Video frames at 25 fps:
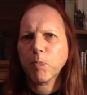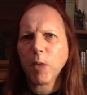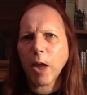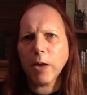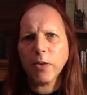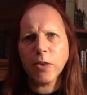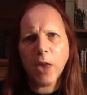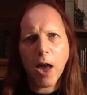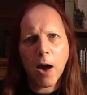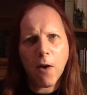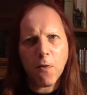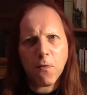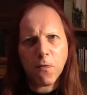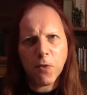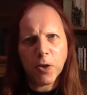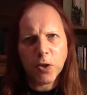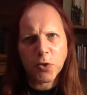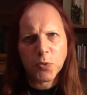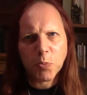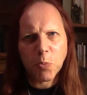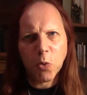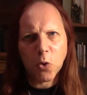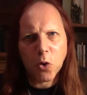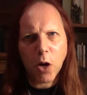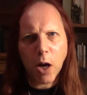Now it feels
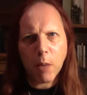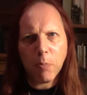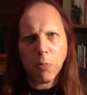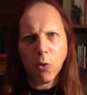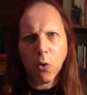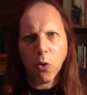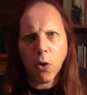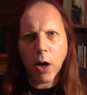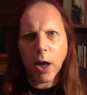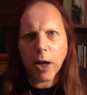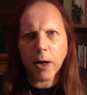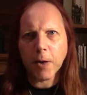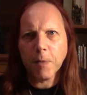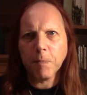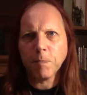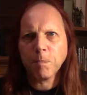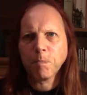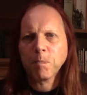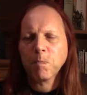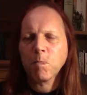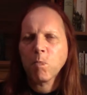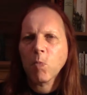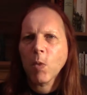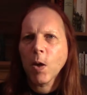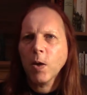more like Port Ellen.
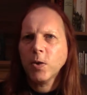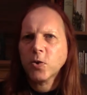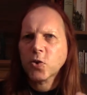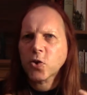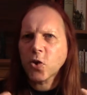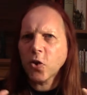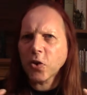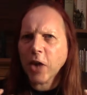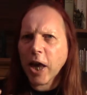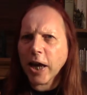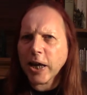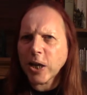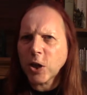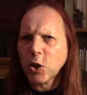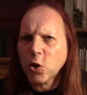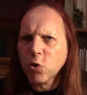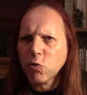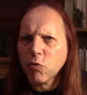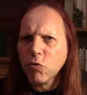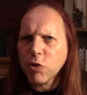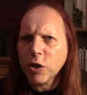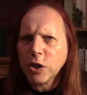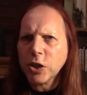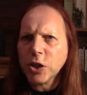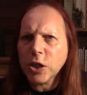It's got that
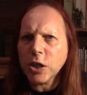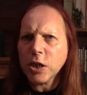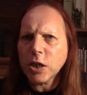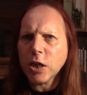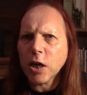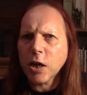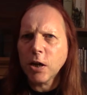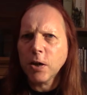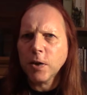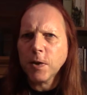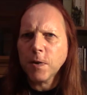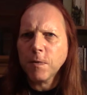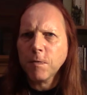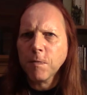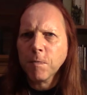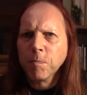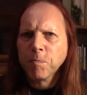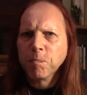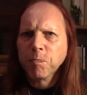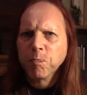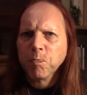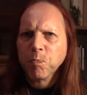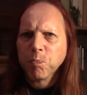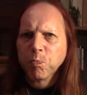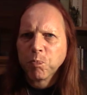gritty kind of
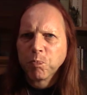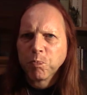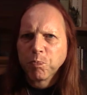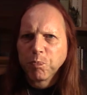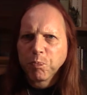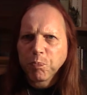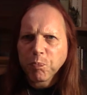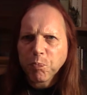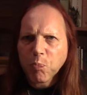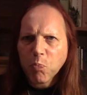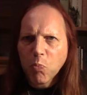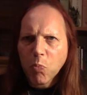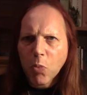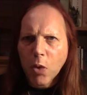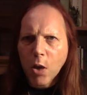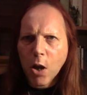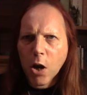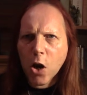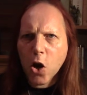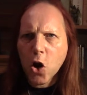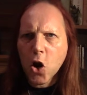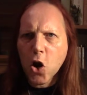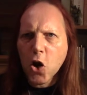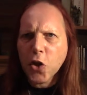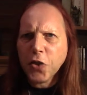
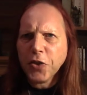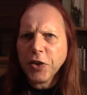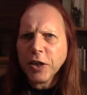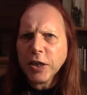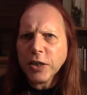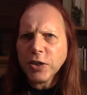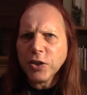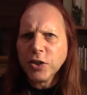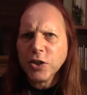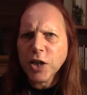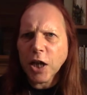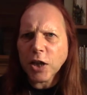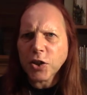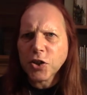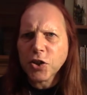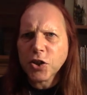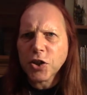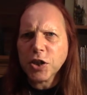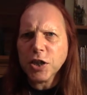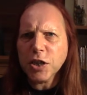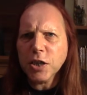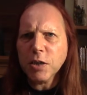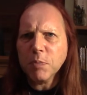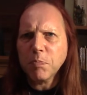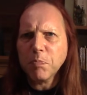earthy,
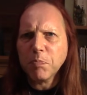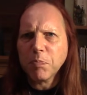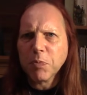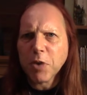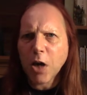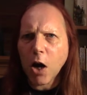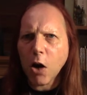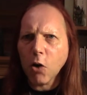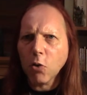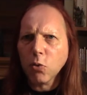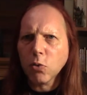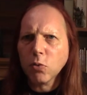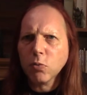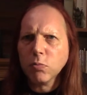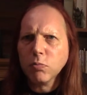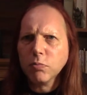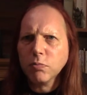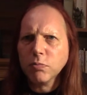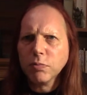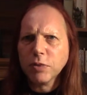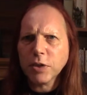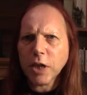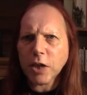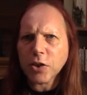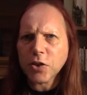dusty,
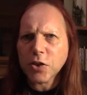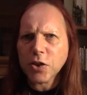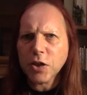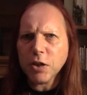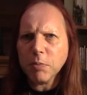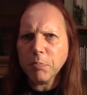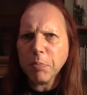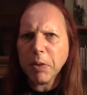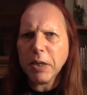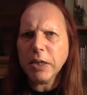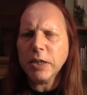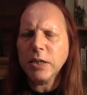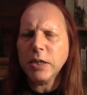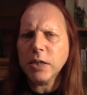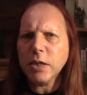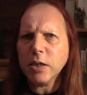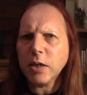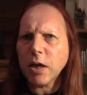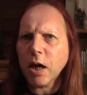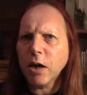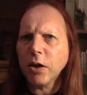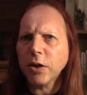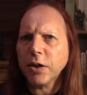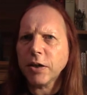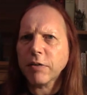cold, dusty, peaty
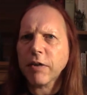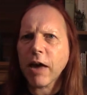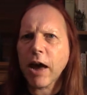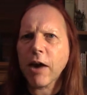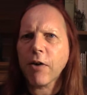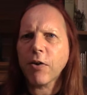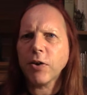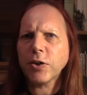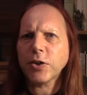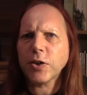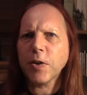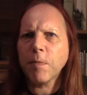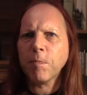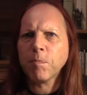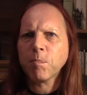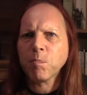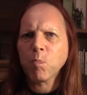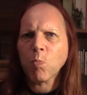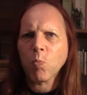kind of character.